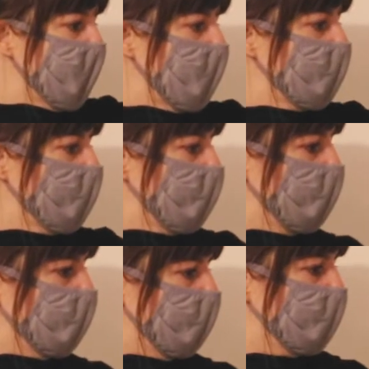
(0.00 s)
top of the
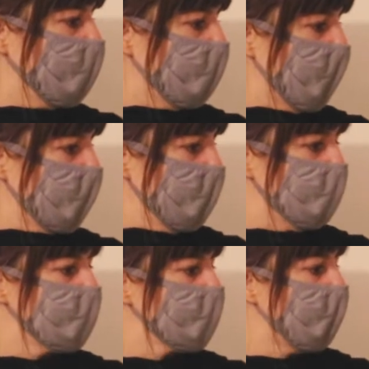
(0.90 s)
whole thing, but like in
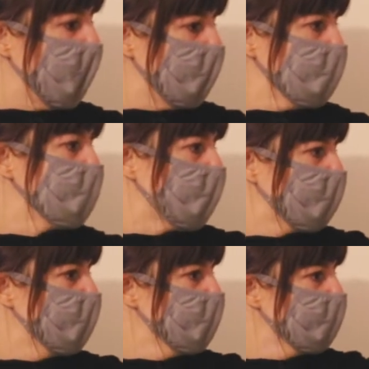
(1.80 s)
square
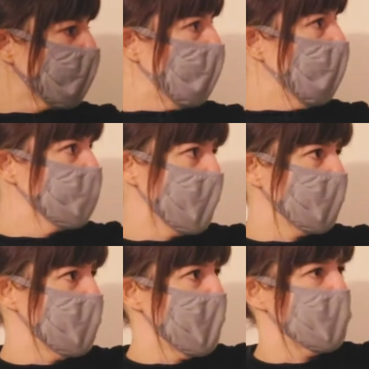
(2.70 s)
sections, like one
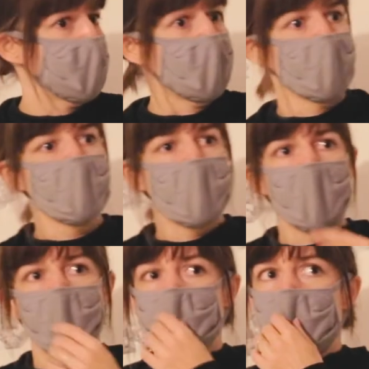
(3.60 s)
section at a time, so
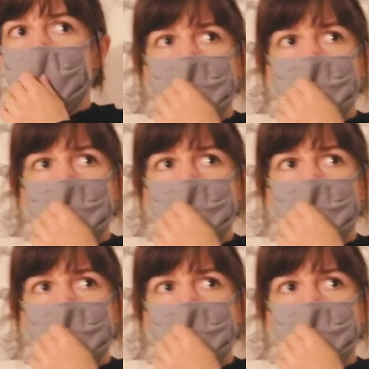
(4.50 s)
it was more